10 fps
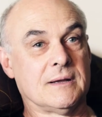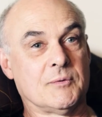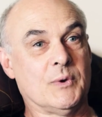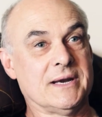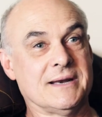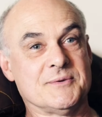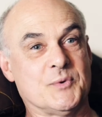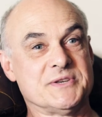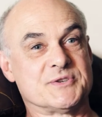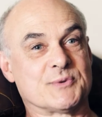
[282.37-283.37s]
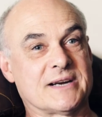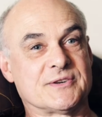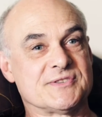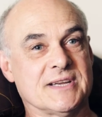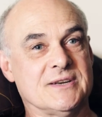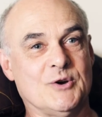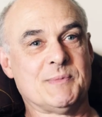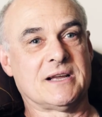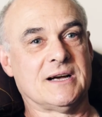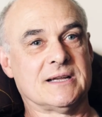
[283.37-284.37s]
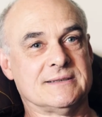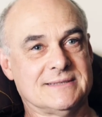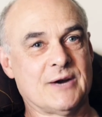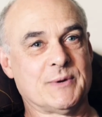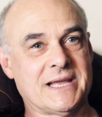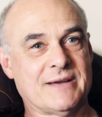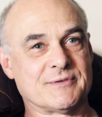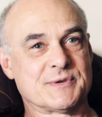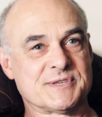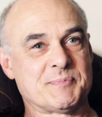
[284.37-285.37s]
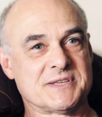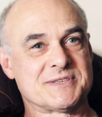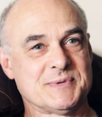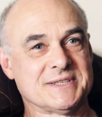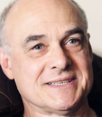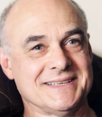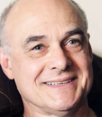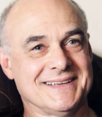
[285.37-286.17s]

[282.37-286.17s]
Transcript: One director said, "Oh my God, now we have a responsibility."